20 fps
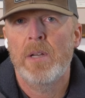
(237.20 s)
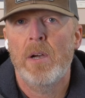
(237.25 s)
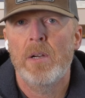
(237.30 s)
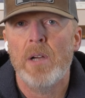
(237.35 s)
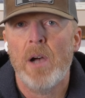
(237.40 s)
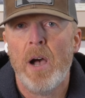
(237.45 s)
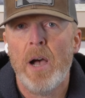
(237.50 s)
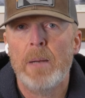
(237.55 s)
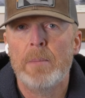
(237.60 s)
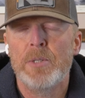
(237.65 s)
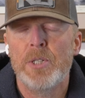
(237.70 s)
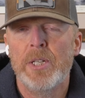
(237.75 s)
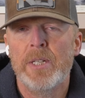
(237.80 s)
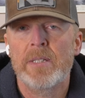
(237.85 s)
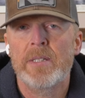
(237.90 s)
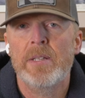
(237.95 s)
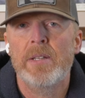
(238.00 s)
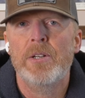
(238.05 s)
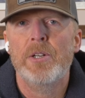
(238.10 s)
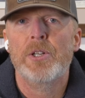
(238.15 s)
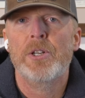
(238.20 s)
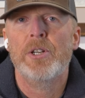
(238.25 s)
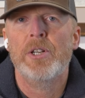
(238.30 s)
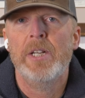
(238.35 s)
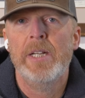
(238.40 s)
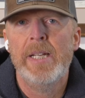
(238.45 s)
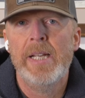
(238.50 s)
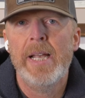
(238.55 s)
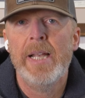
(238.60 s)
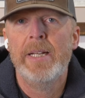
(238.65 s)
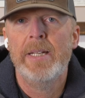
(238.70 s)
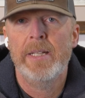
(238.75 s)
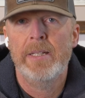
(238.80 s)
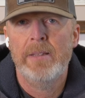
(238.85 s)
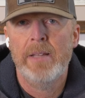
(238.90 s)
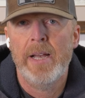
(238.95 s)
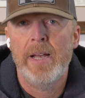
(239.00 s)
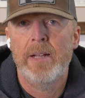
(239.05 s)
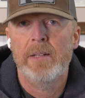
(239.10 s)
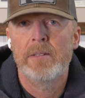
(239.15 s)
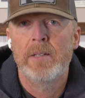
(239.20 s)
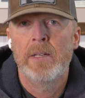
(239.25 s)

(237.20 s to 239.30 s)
objects that are creating that.